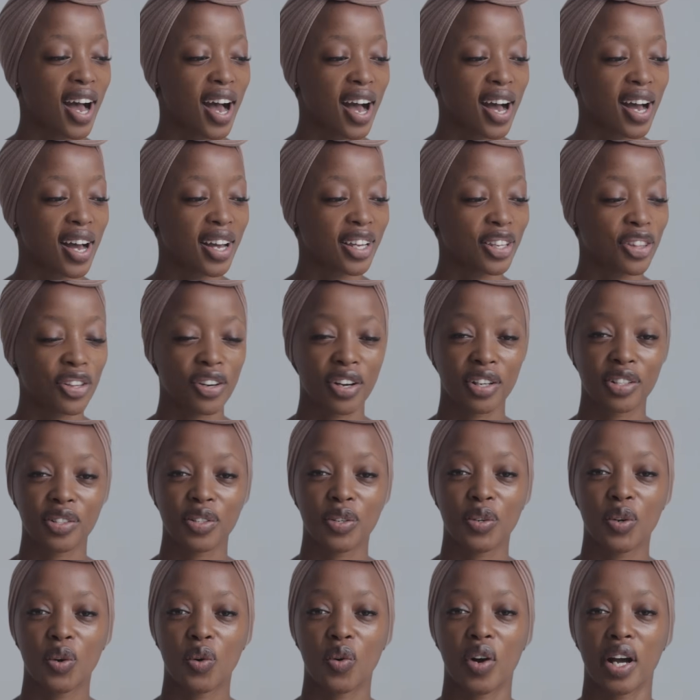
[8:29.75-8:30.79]
I thought,
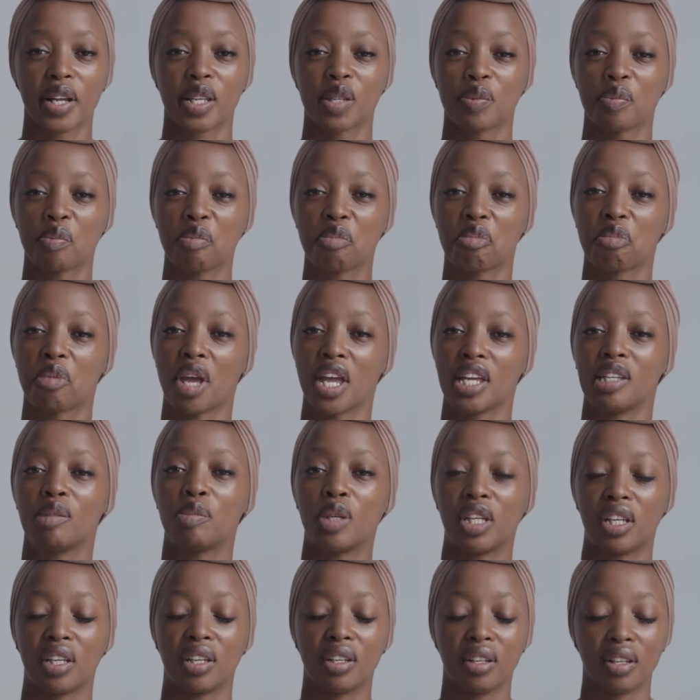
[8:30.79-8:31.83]
you know what,
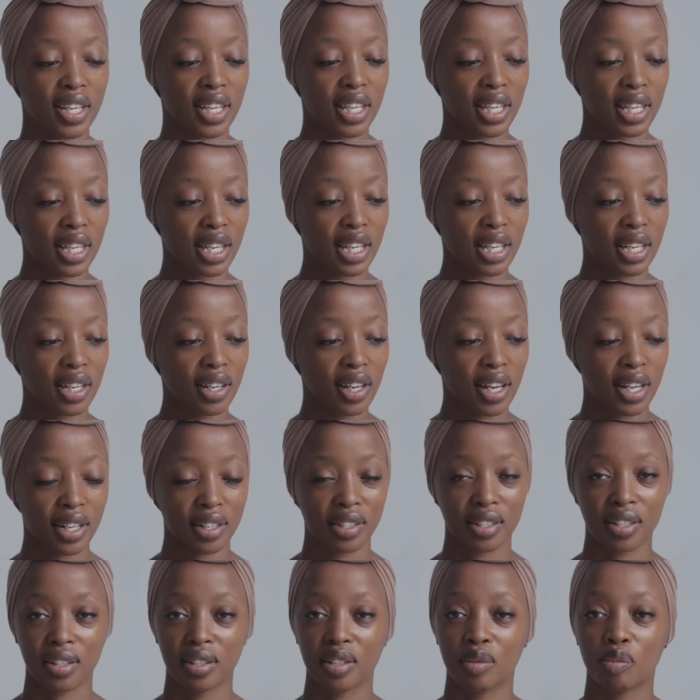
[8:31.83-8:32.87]
maybe he
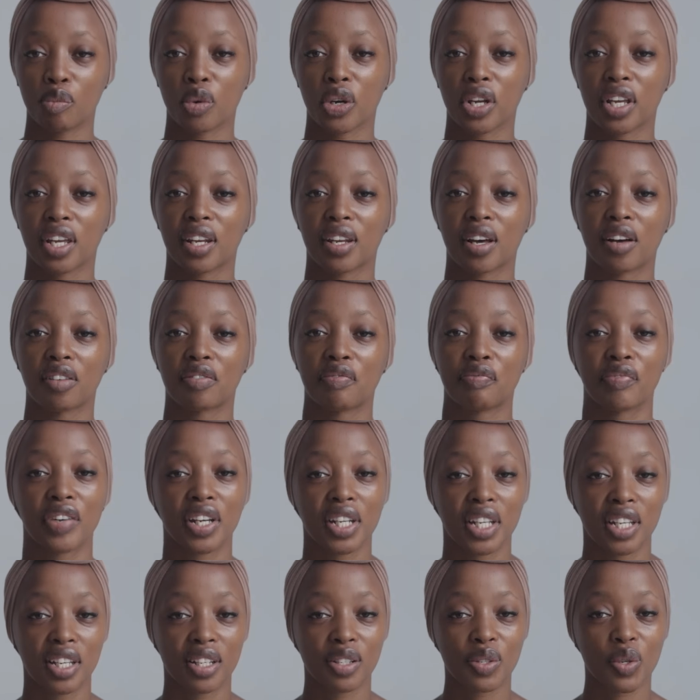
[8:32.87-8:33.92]
didn't bring enough
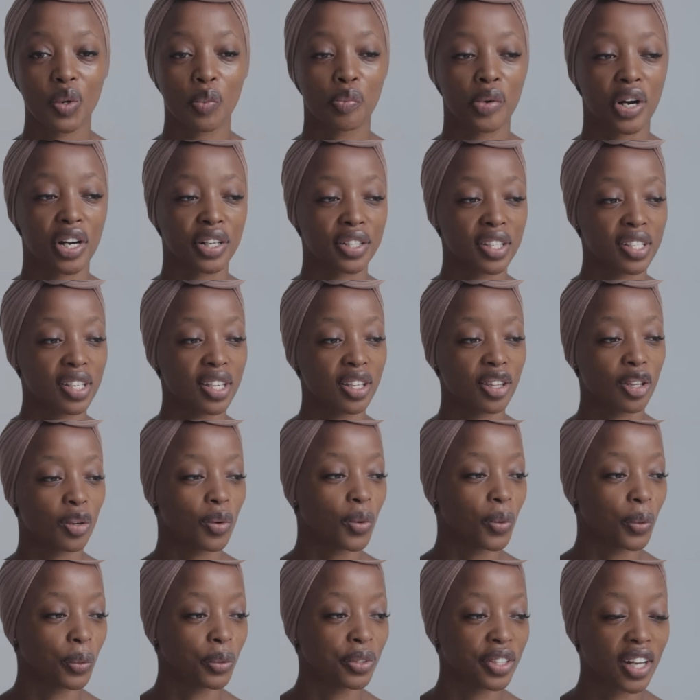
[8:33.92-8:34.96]
money to party the
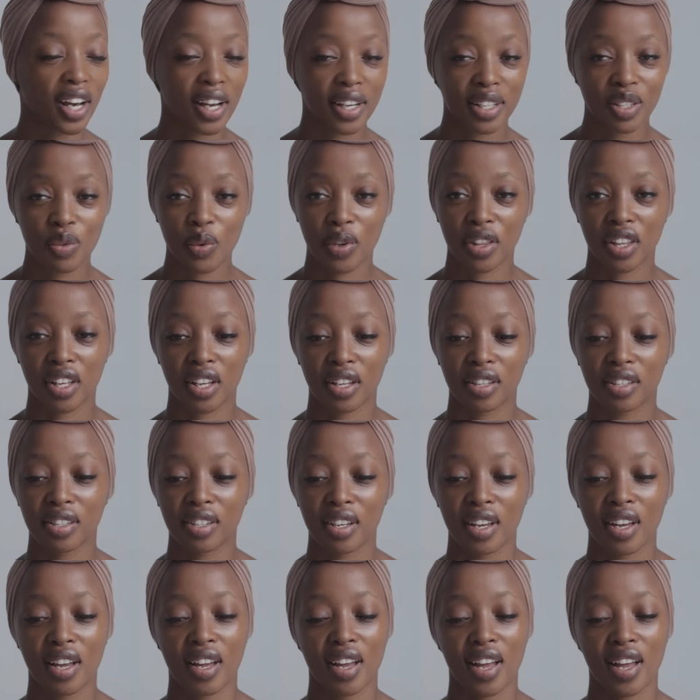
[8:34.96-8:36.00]
whole night with us.